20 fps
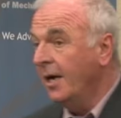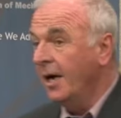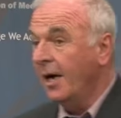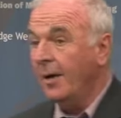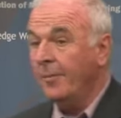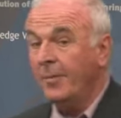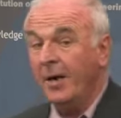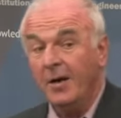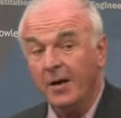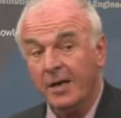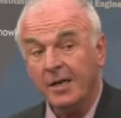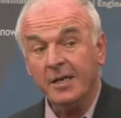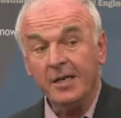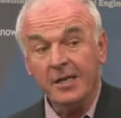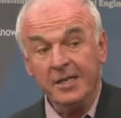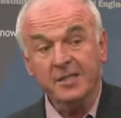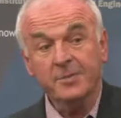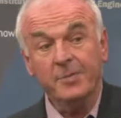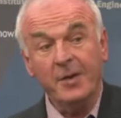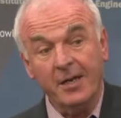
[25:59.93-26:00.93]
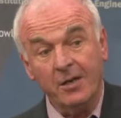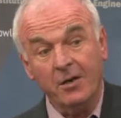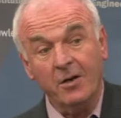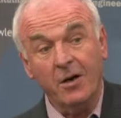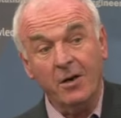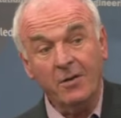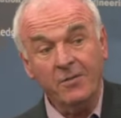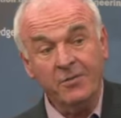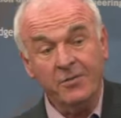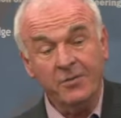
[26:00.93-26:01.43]
America is better
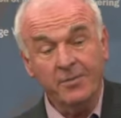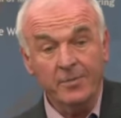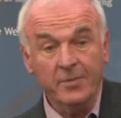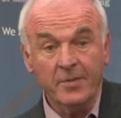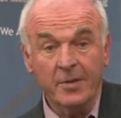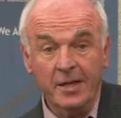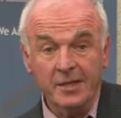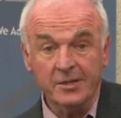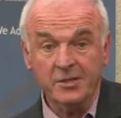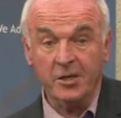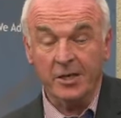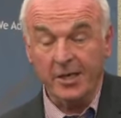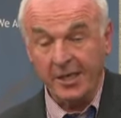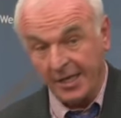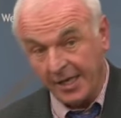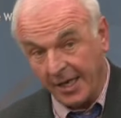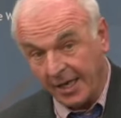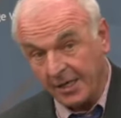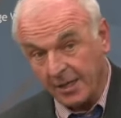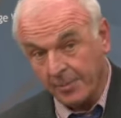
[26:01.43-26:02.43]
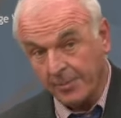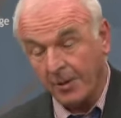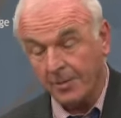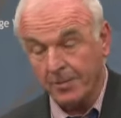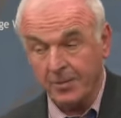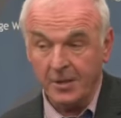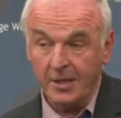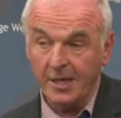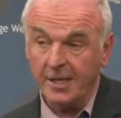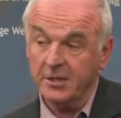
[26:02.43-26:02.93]
off. It's got a younger
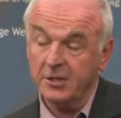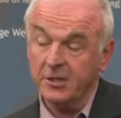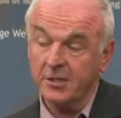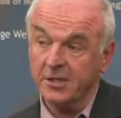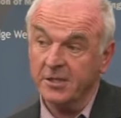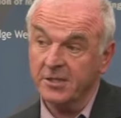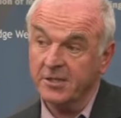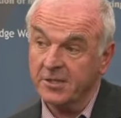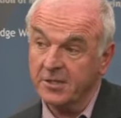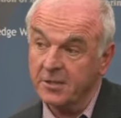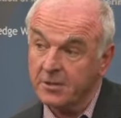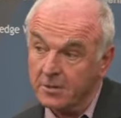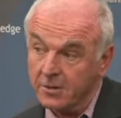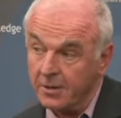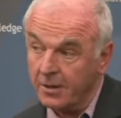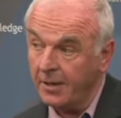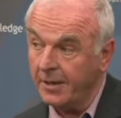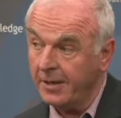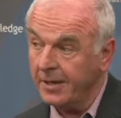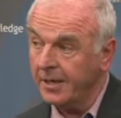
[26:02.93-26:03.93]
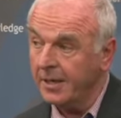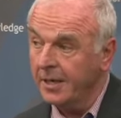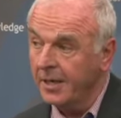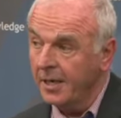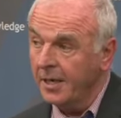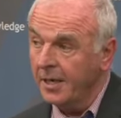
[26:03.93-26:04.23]
population. It's still growing.